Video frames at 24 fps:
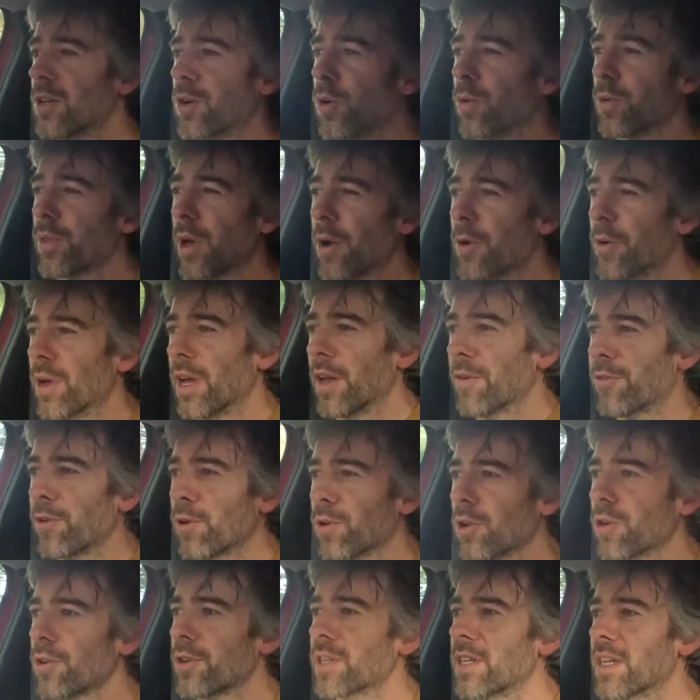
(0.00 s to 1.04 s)
Although if
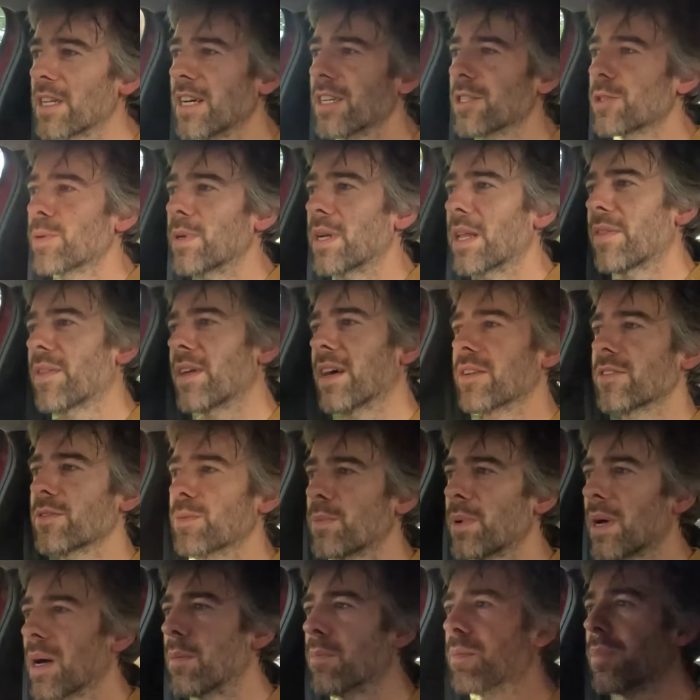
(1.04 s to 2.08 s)
you're looking at a
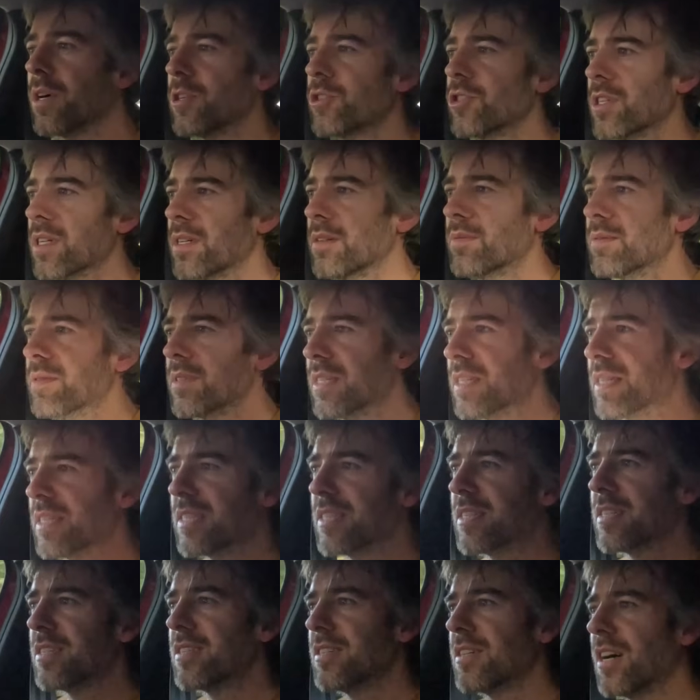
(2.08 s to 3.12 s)
£20,000 budget,
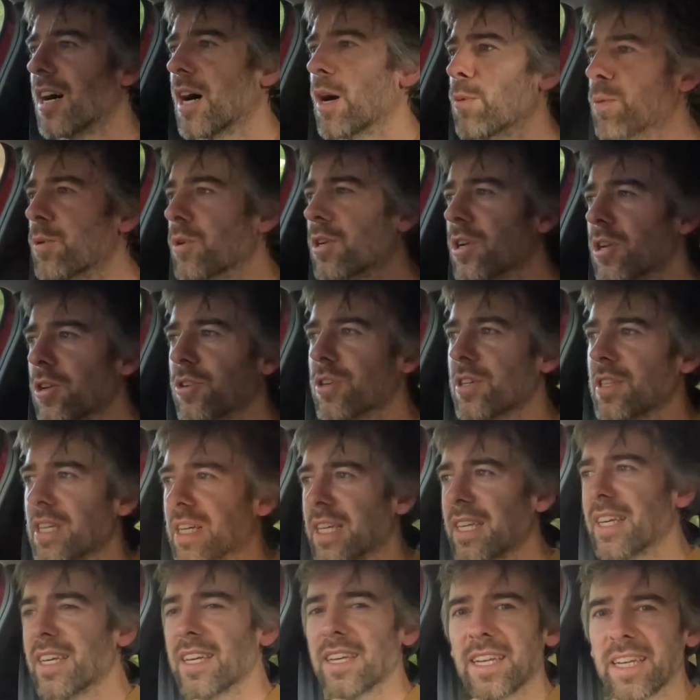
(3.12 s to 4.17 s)
I would look at the
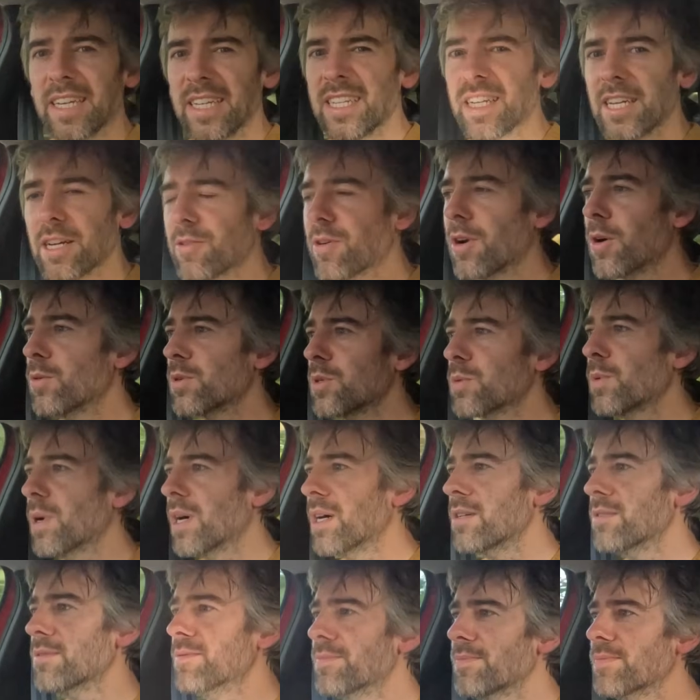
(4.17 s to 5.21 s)
Kia e-Niro as
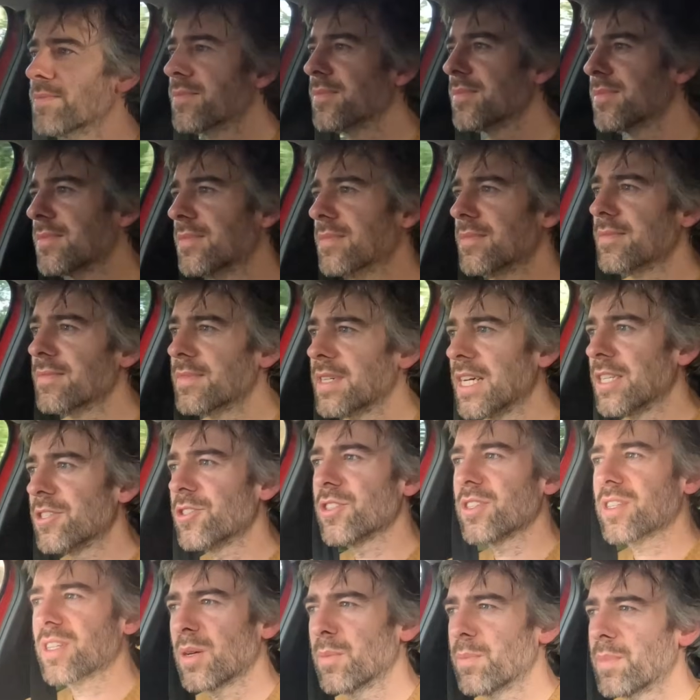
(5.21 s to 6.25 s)
well and
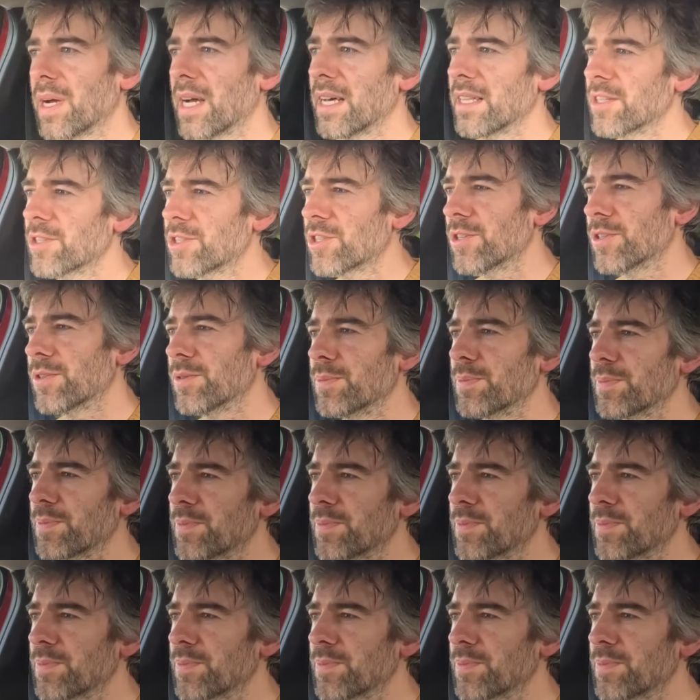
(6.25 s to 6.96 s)
just compare the two.